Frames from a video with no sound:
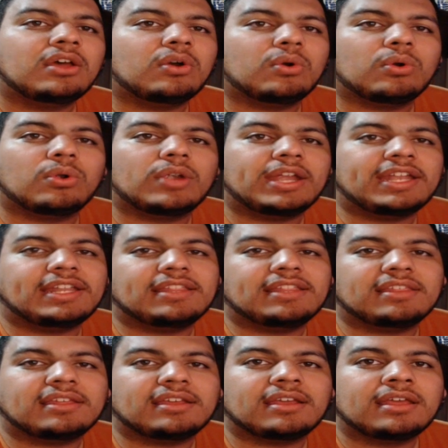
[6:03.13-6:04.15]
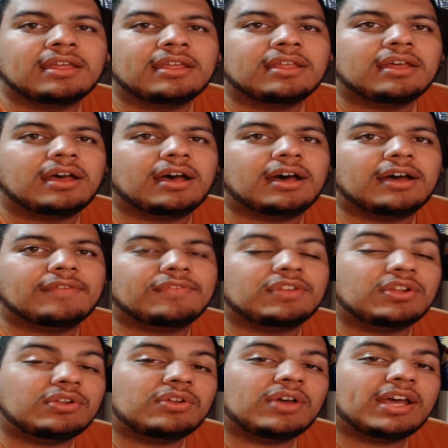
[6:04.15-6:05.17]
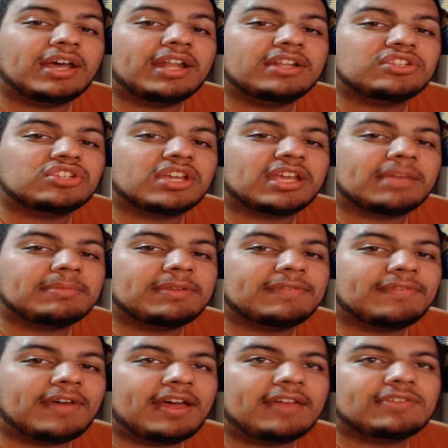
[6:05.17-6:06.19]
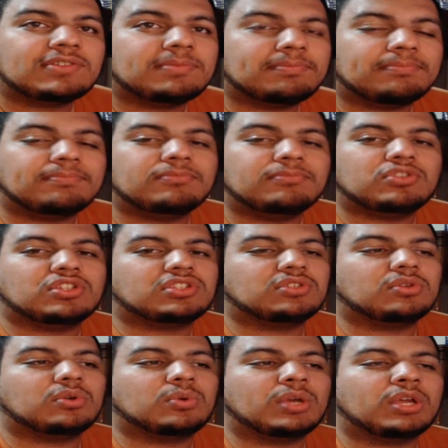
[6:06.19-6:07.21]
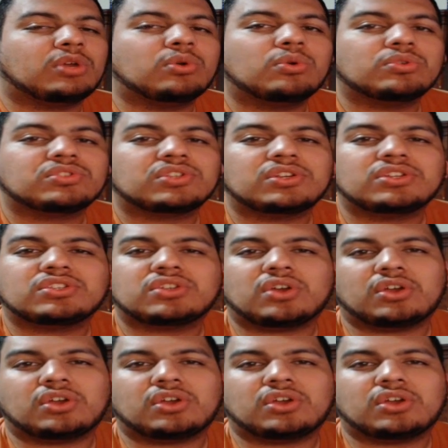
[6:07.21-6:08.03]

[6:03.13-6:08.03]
or anything. If you don't know how to check MD5s, just do a quick Google search.